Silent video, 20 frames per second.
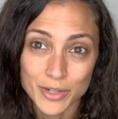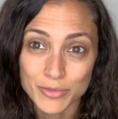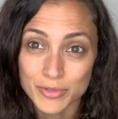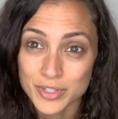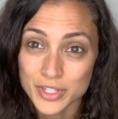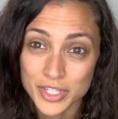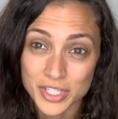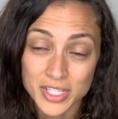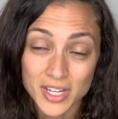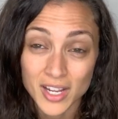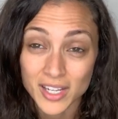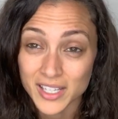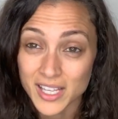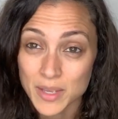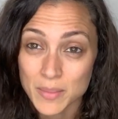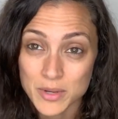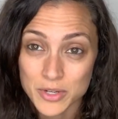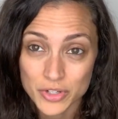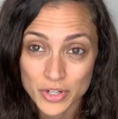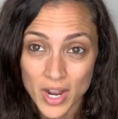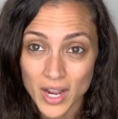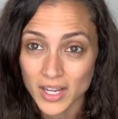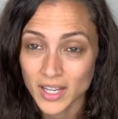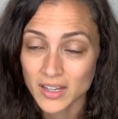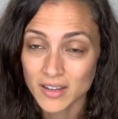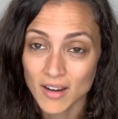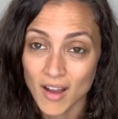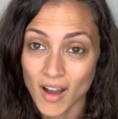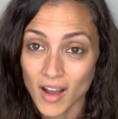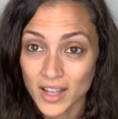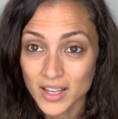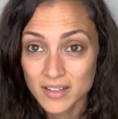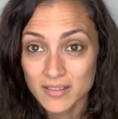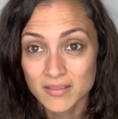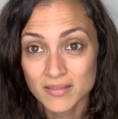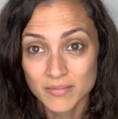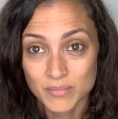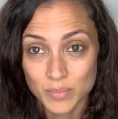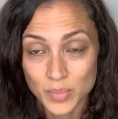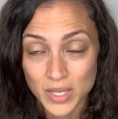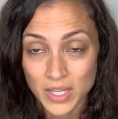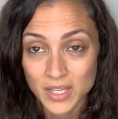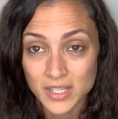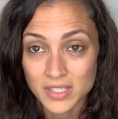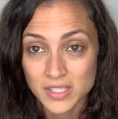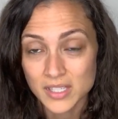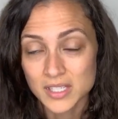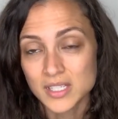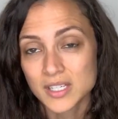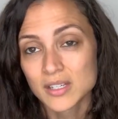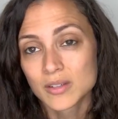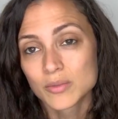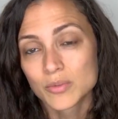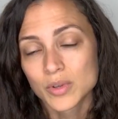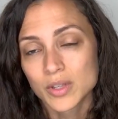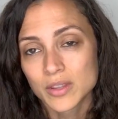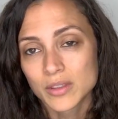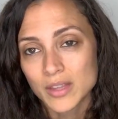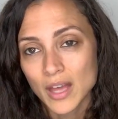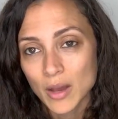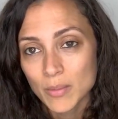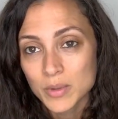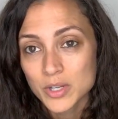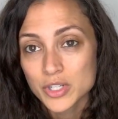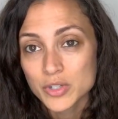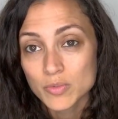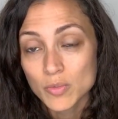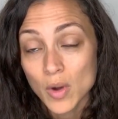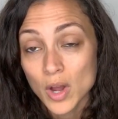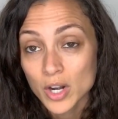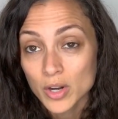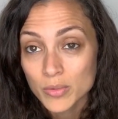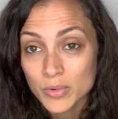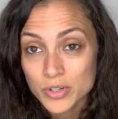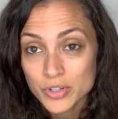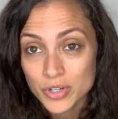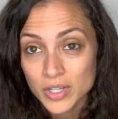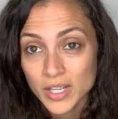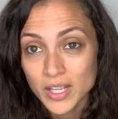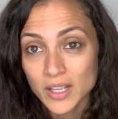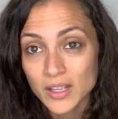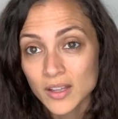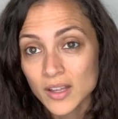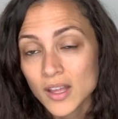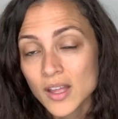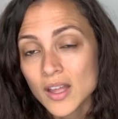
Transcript: just not keeping track and not being consistent with how much water we're drinking.